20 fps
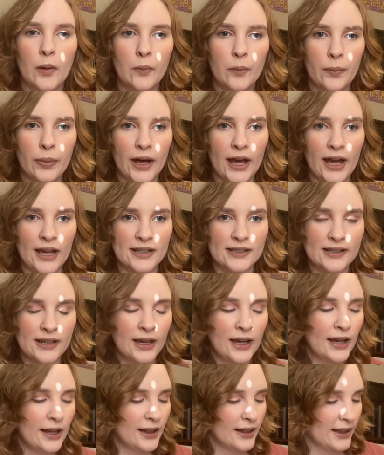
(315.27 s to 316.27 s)
But
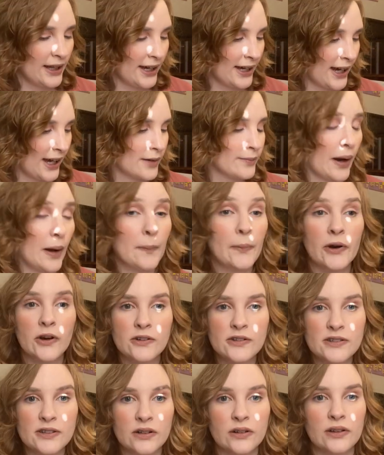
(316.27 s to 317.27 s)
like in my
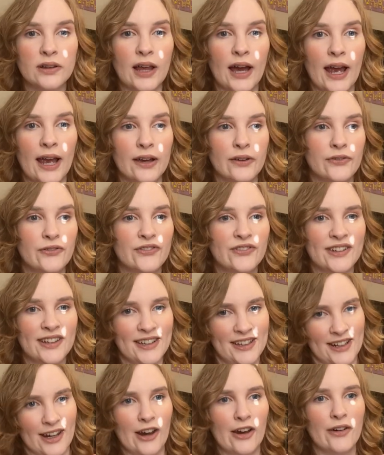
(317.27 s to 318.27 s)
personal life,
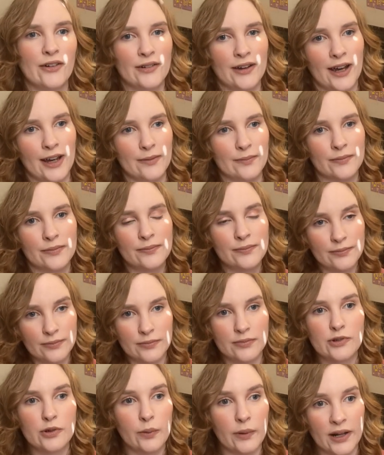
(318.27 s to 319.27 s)
you know, I'm
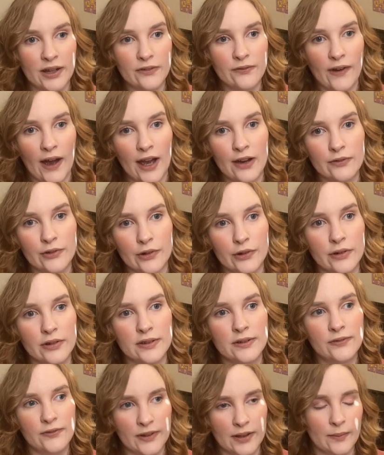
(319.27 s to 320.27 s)
25-year-old
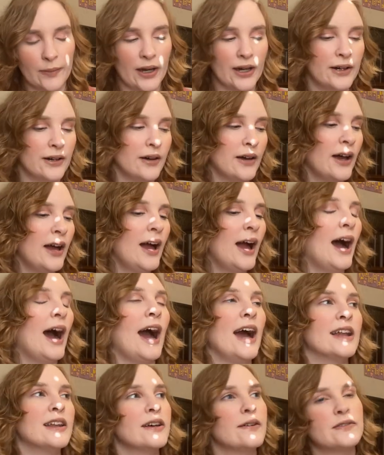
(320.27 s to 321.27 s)
female.
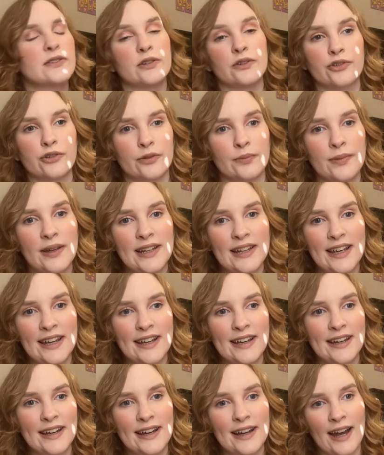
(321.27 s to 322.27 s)
I love social
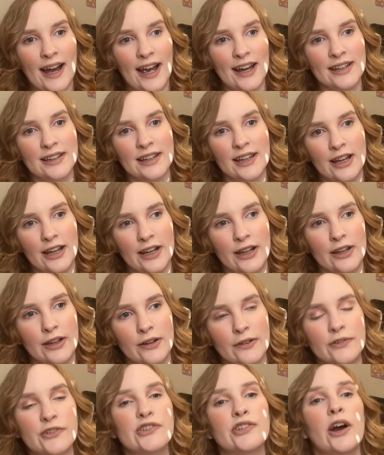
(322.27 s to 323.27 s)
media. I
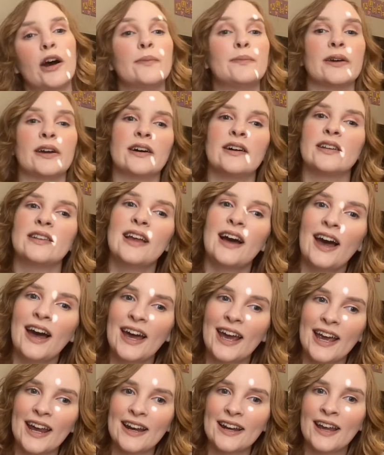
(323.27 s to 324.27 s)
love shopping
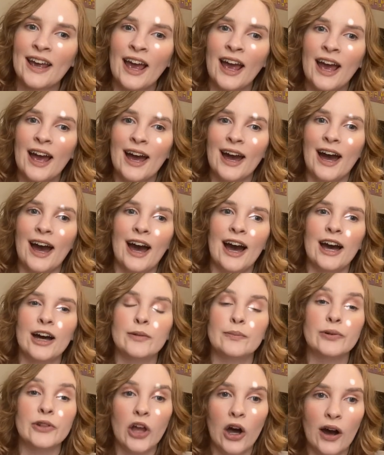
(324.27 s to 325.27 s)
online,
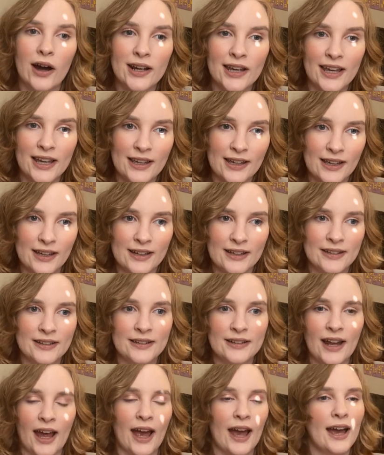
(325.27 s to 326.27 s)
blogging,
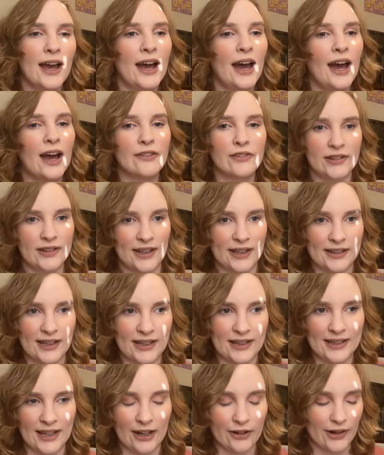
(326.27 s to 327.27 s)
everything
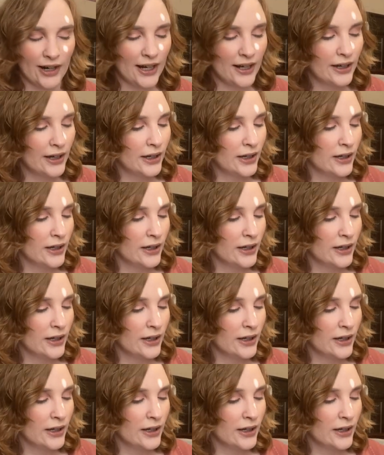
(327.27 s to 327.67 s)
like that, right?